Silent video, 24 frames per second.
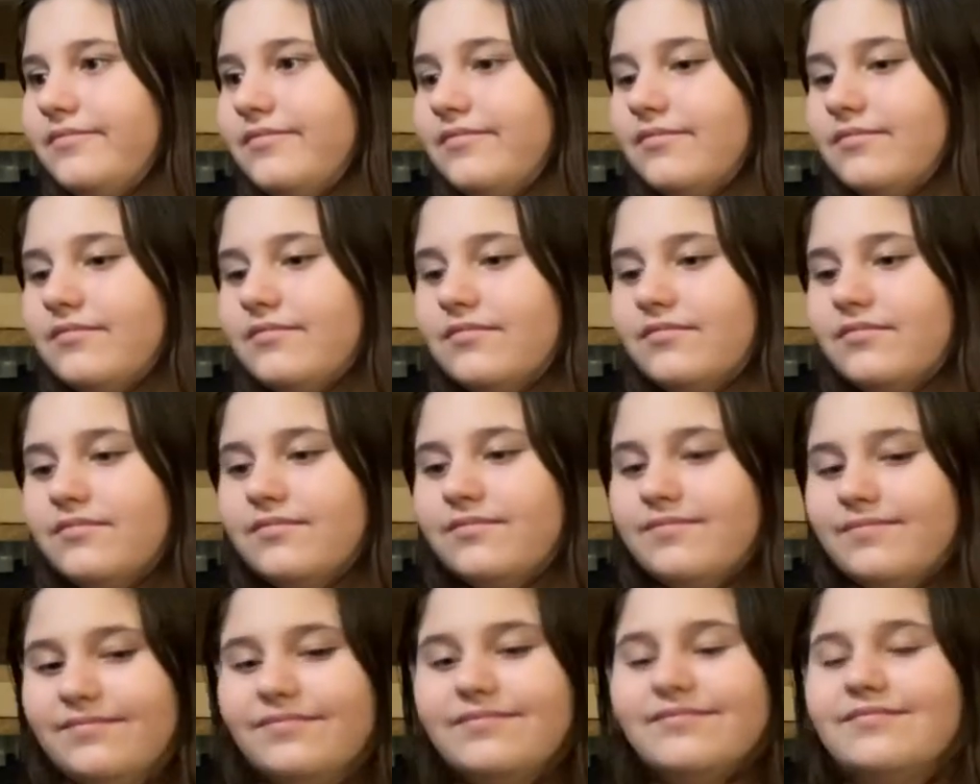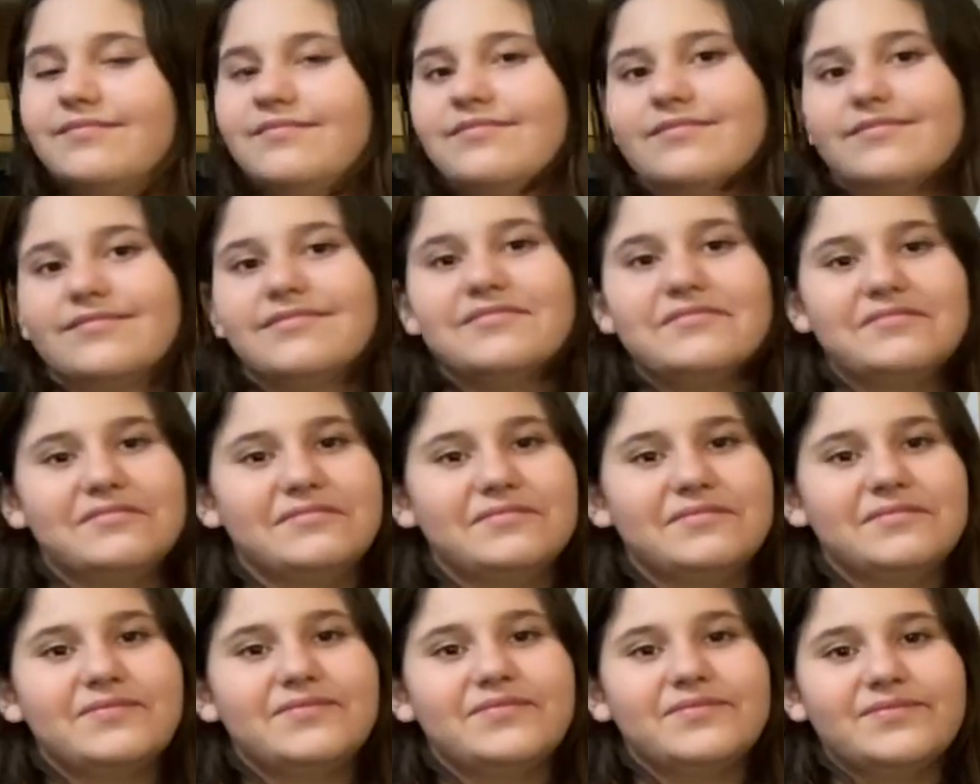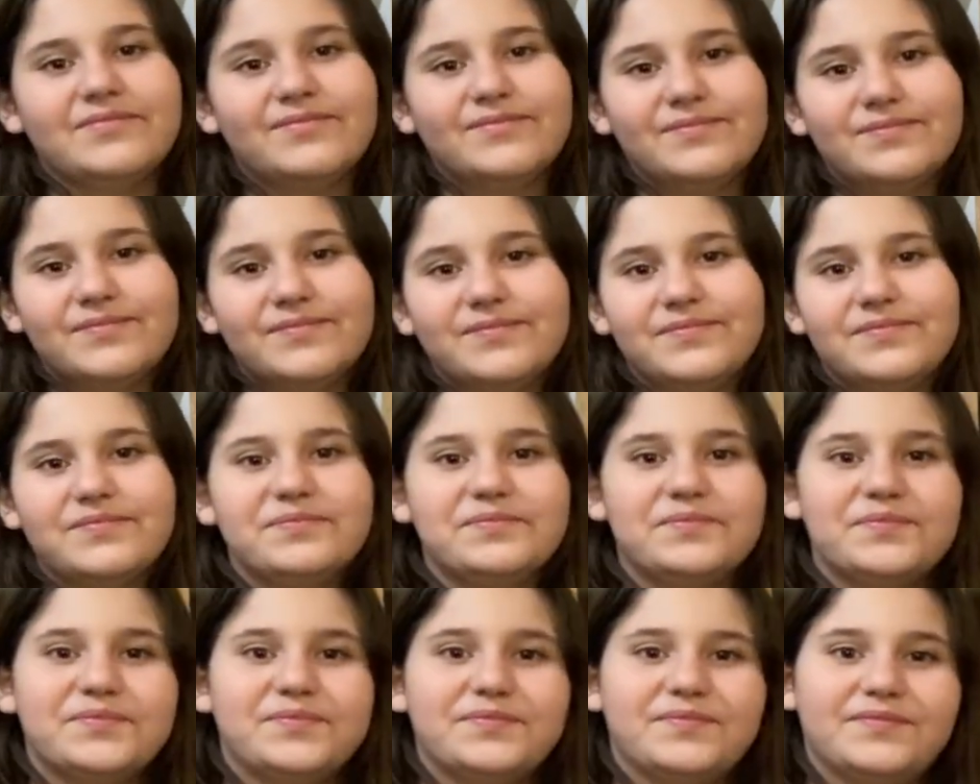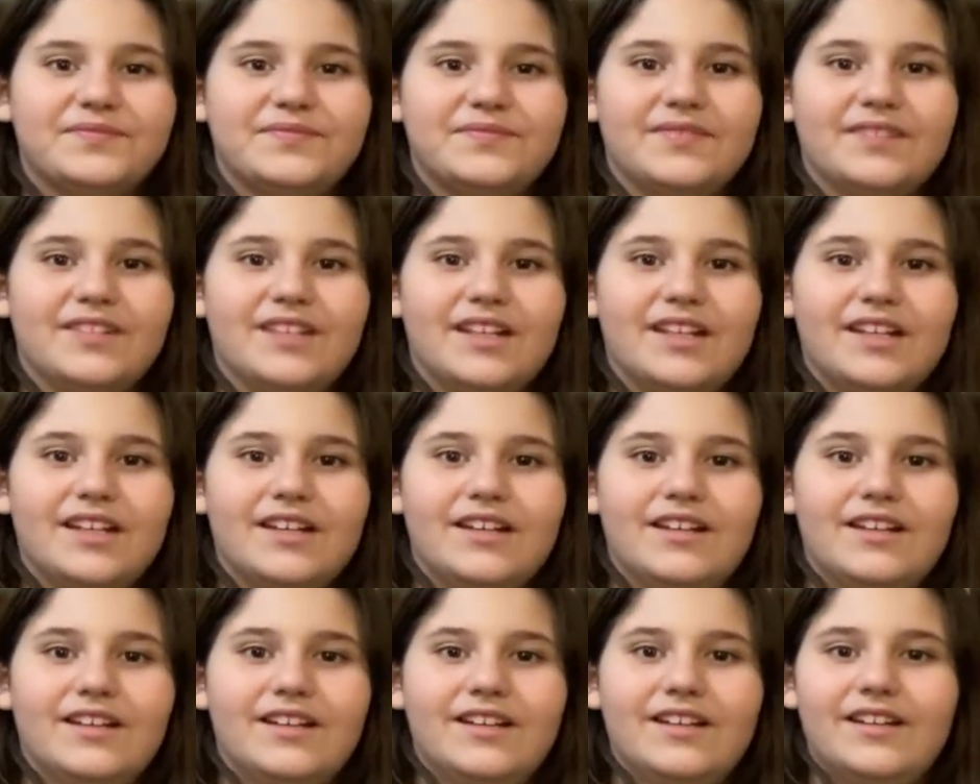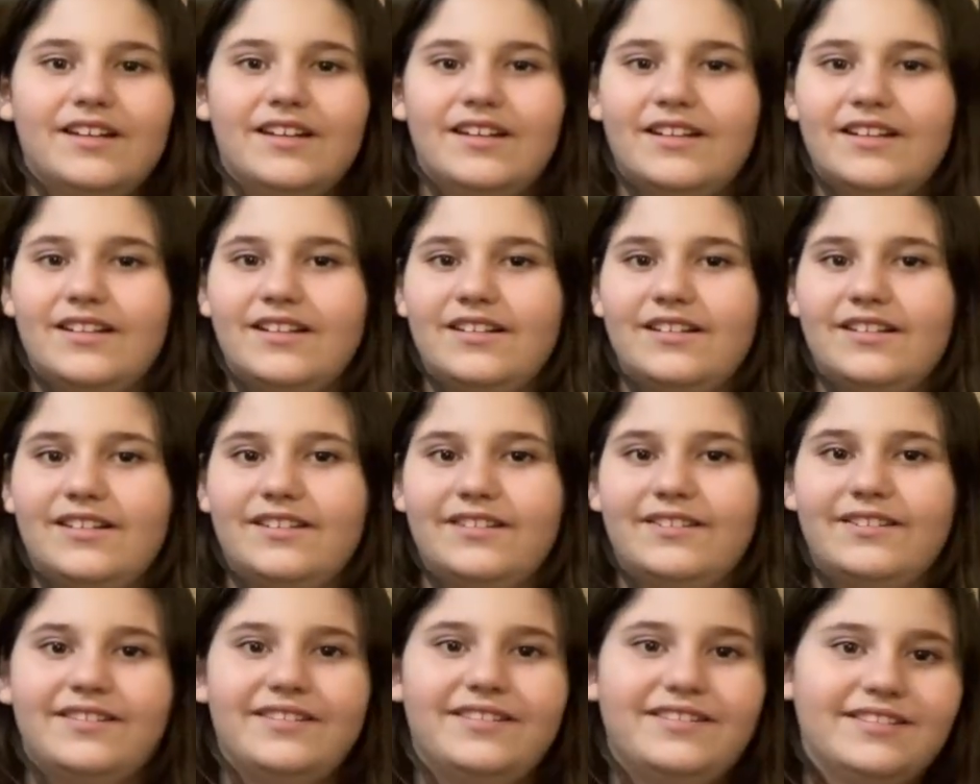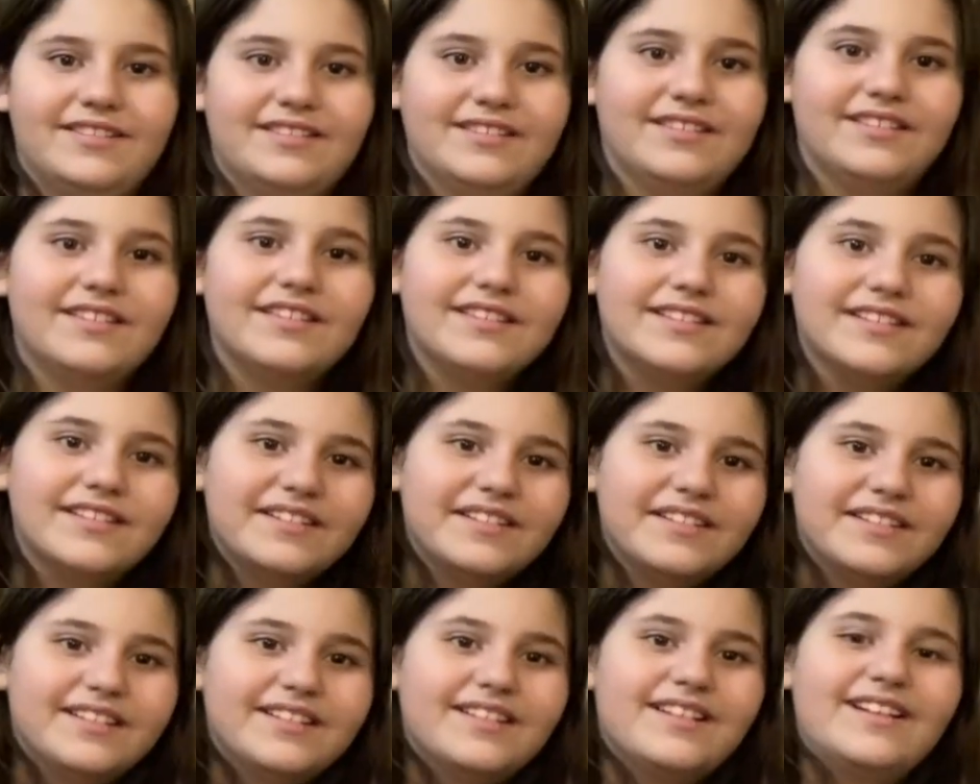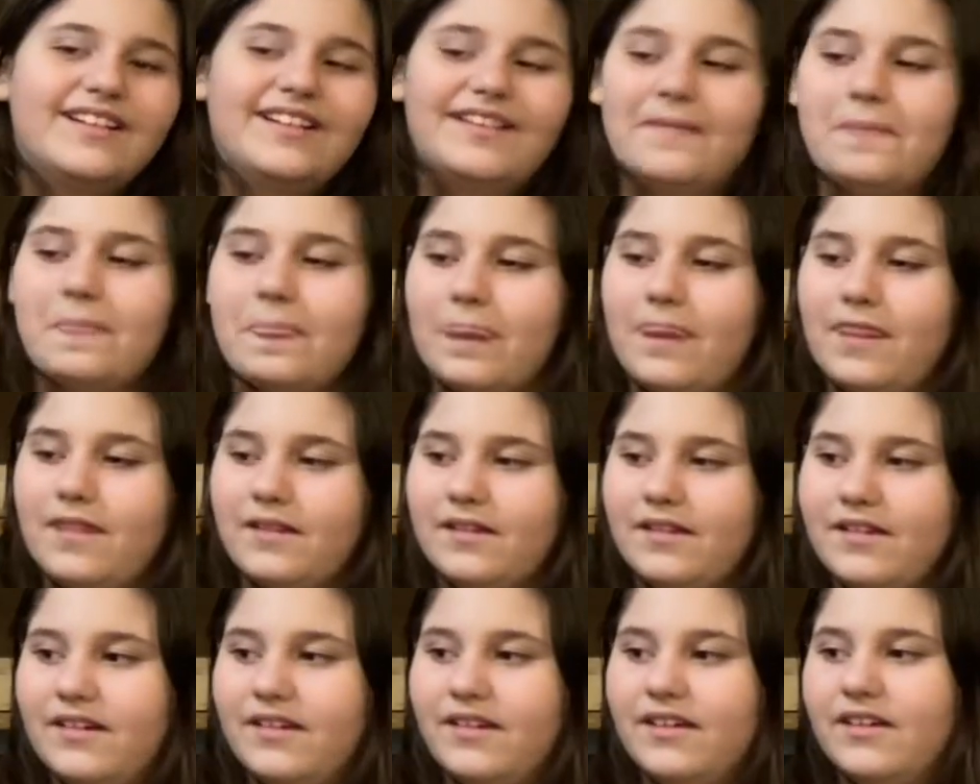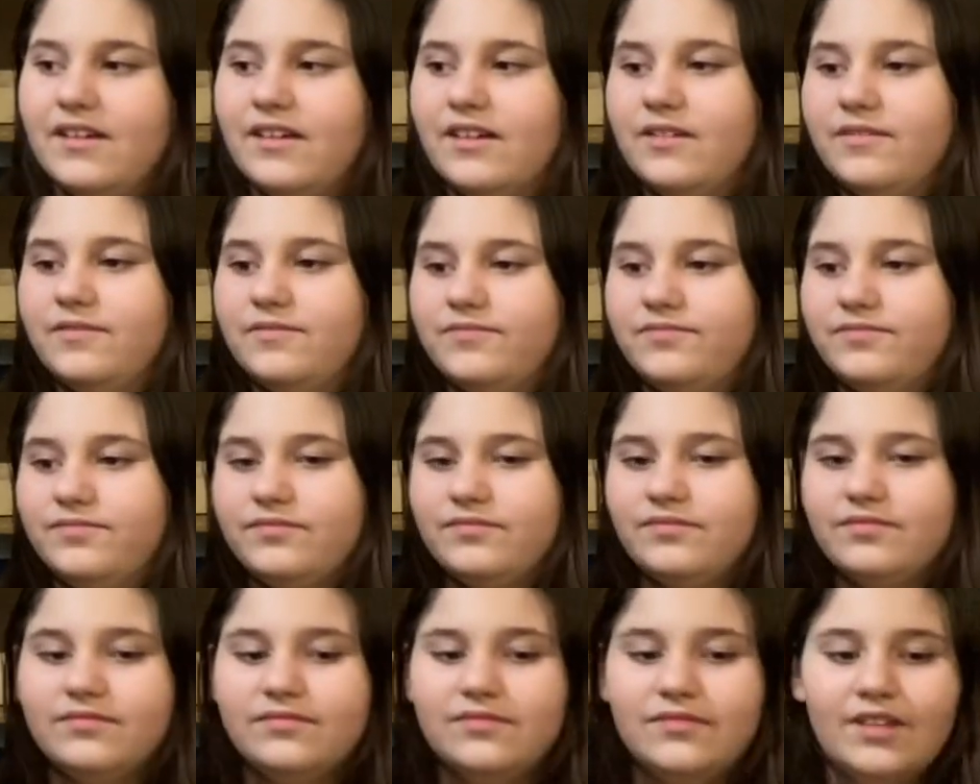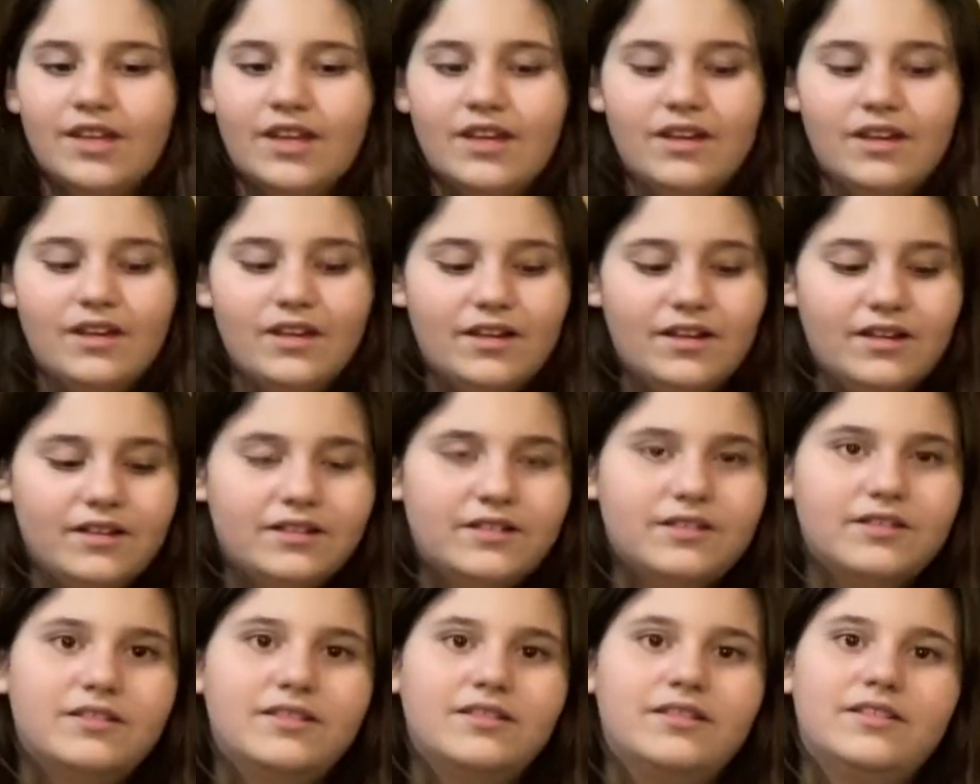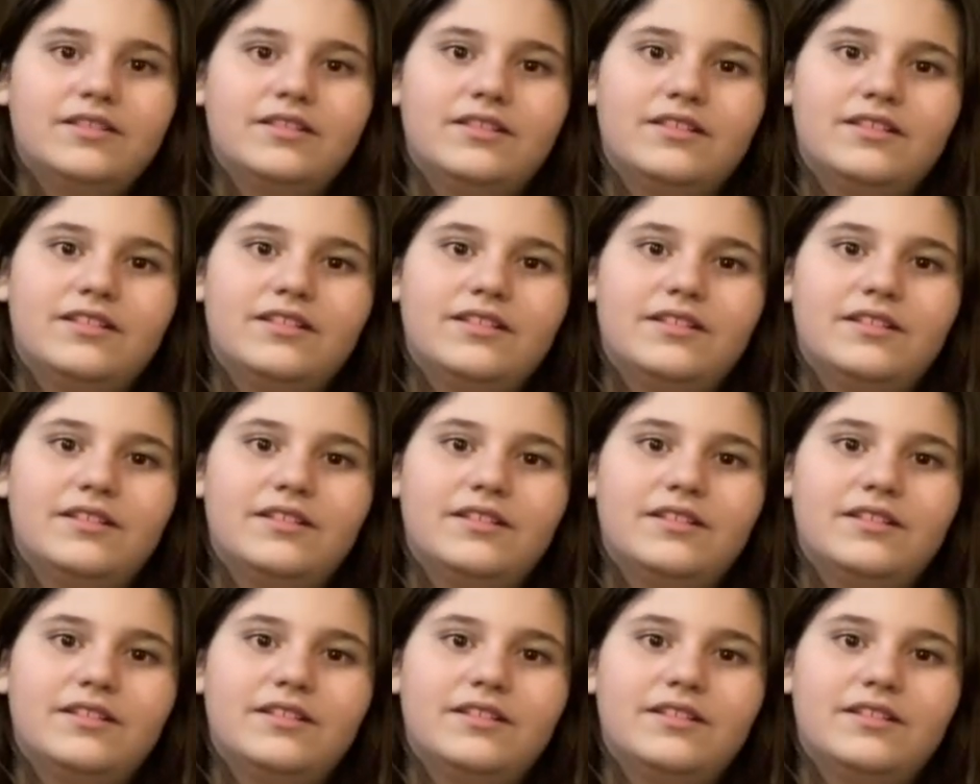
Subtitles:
The person shown says nothing.